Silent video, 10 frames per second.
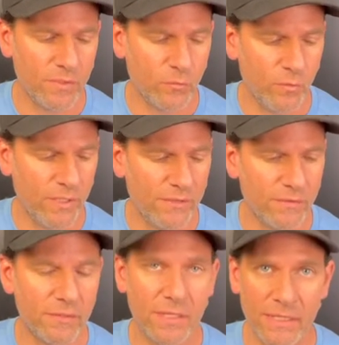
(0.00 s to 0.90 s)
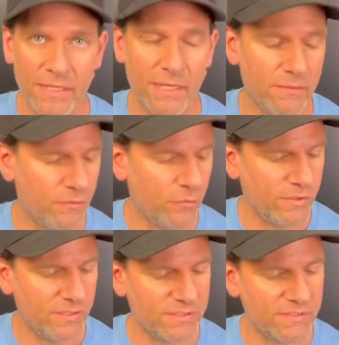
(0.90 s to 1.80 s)
with
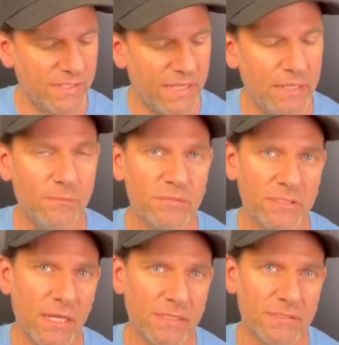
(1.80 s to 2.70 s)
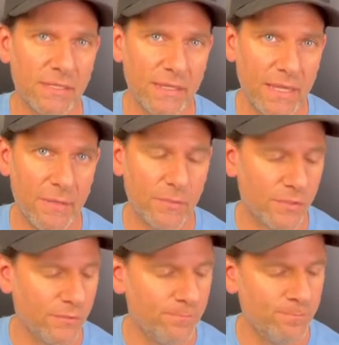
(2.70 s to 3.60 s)
the same size
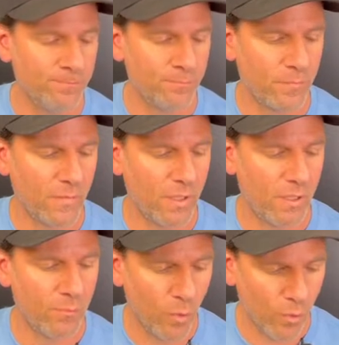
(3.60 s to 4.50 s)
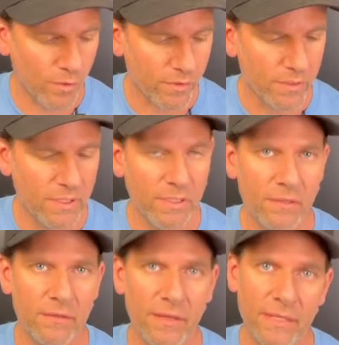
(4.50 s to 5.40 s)
diameter bore
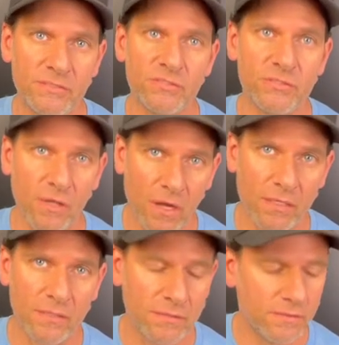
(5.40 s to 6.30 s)
than stock.